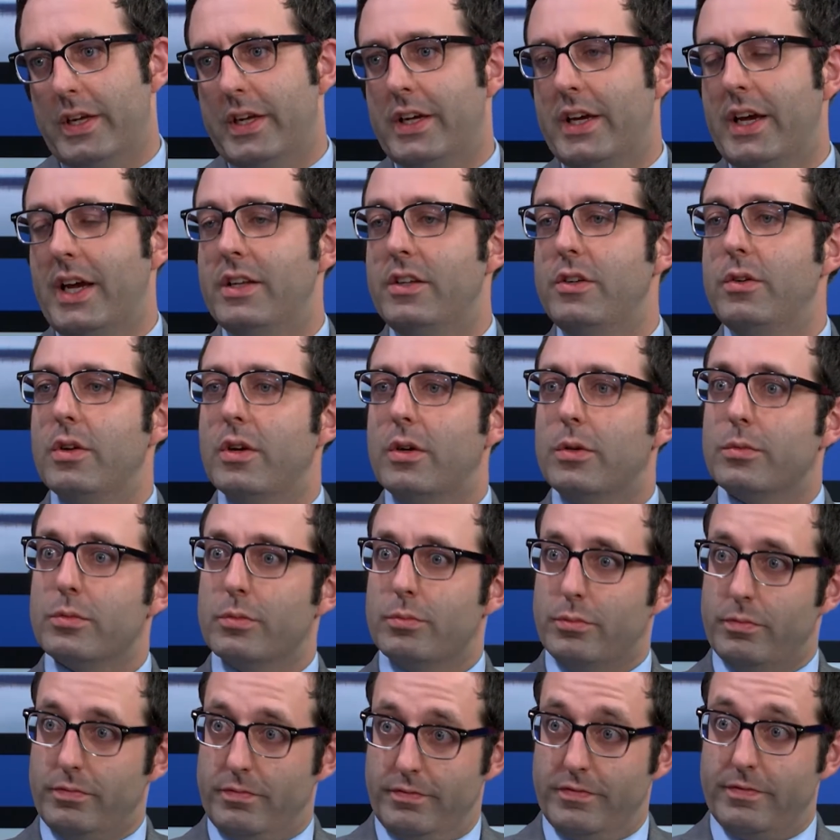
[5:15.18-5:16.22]
and you don't
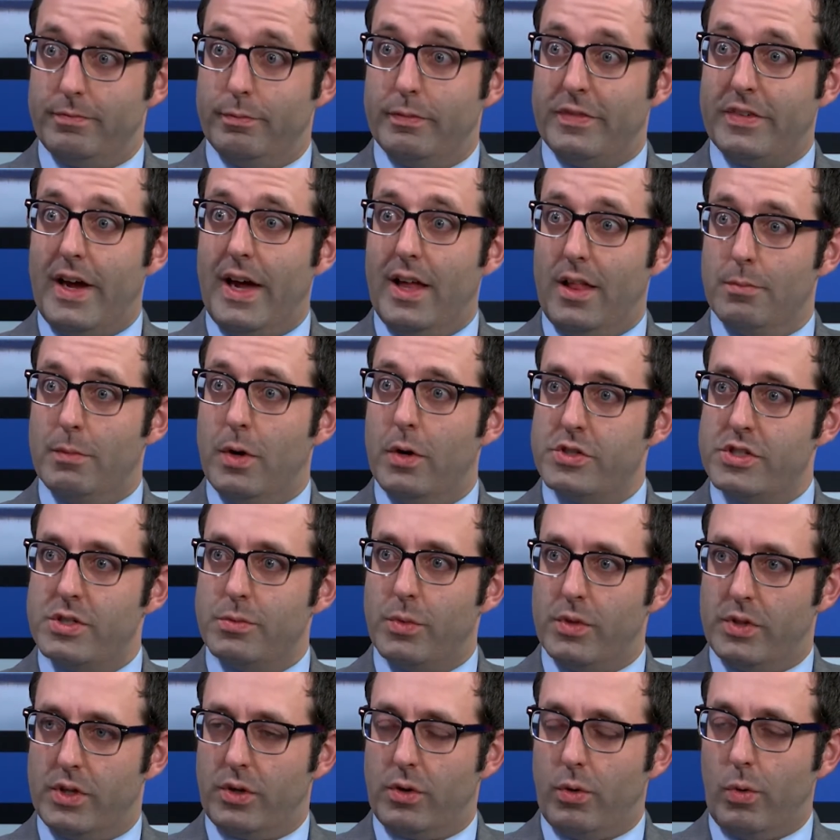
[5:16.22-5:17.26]
file a motion
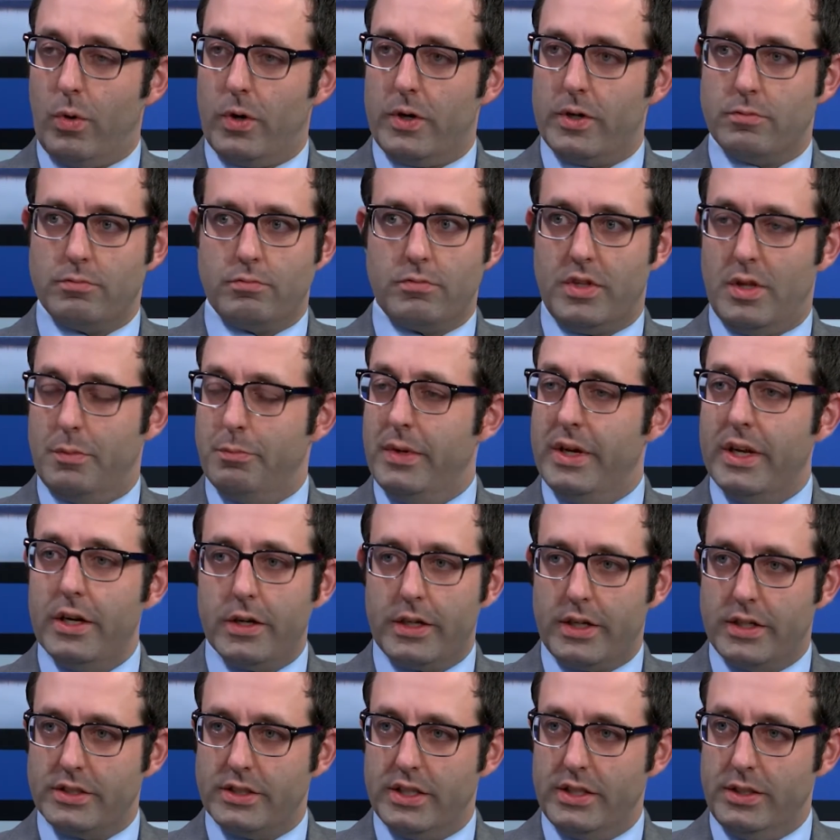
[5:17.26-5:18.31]
with the court, the meter
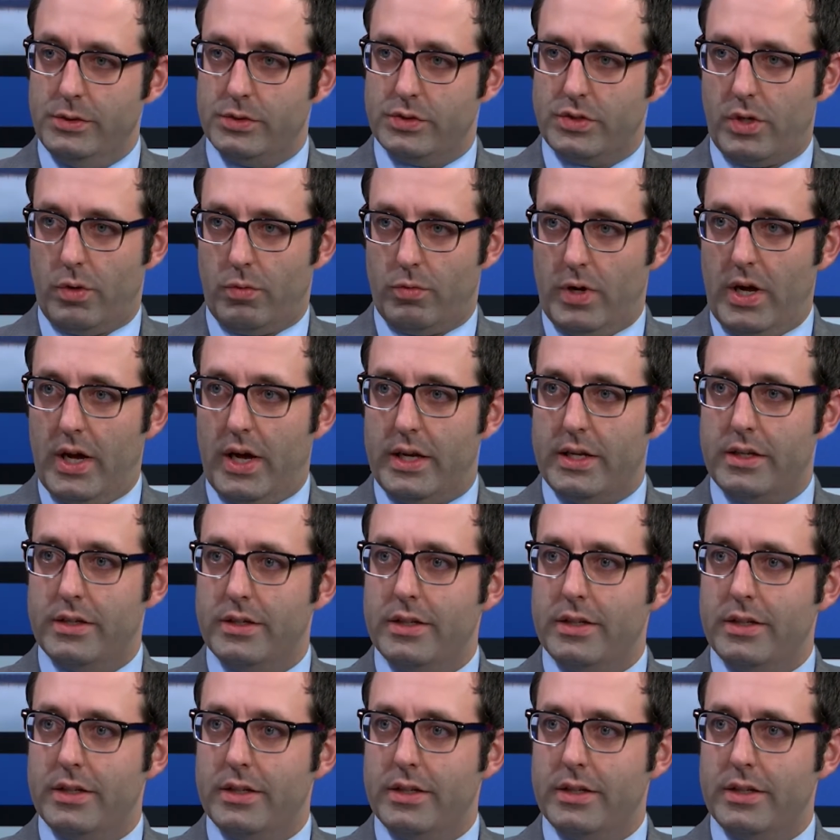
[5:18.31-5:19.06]
continues to run.